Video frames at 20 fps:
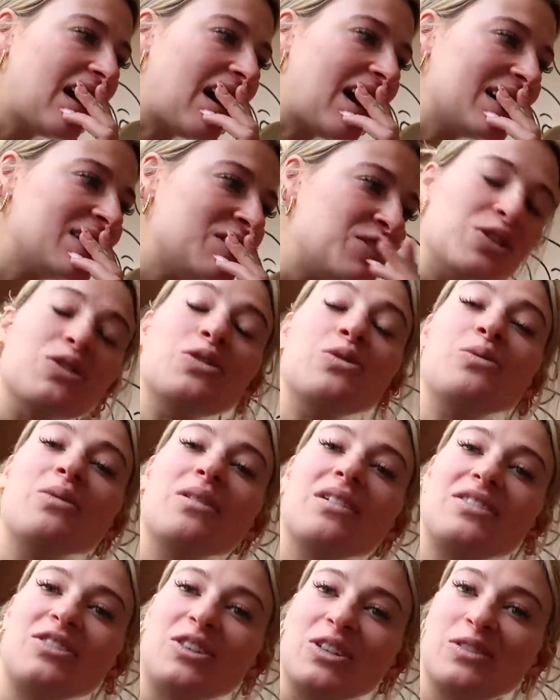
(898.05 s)
I do
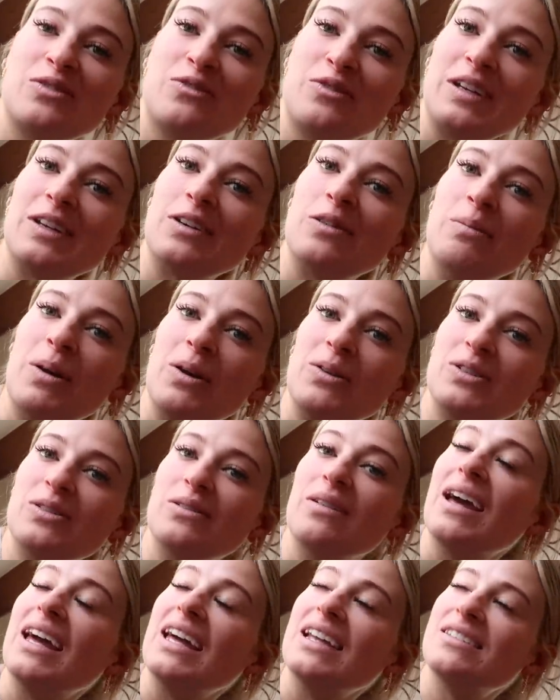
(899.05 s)
just feel
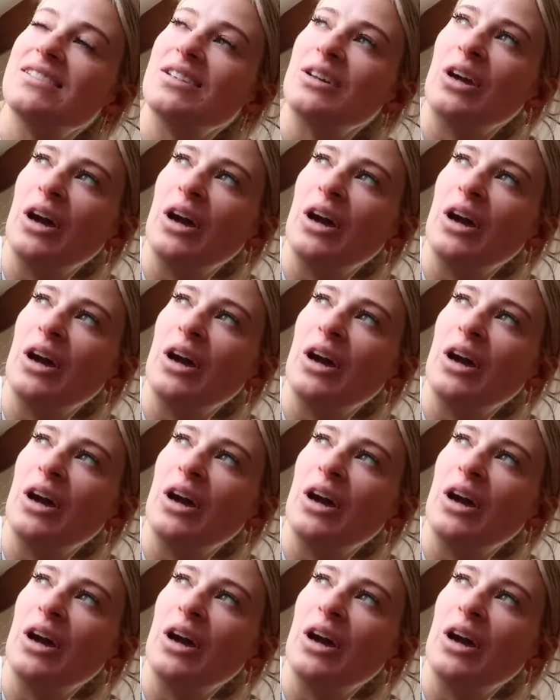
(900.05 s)
motivated to